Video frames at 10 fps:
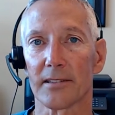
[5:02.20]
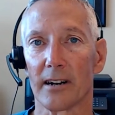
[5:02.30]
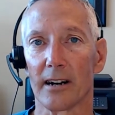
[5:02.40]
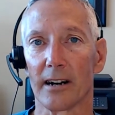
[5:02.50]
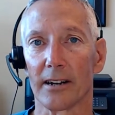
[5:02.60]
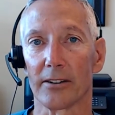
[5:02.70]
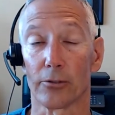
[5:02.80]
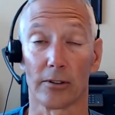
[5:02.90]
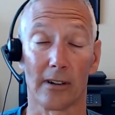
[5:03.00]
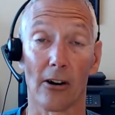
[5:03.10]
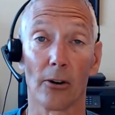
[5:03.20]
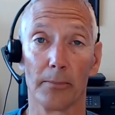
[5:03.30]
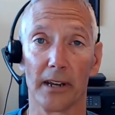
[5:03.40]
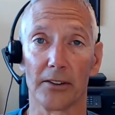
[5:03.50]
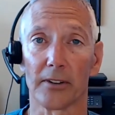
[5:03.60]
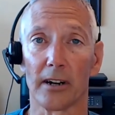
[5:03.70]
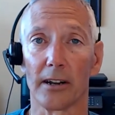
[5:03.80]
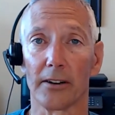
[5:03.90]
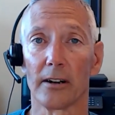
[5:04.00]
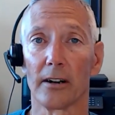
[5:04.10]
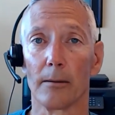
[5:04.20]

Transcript: on, or are based on,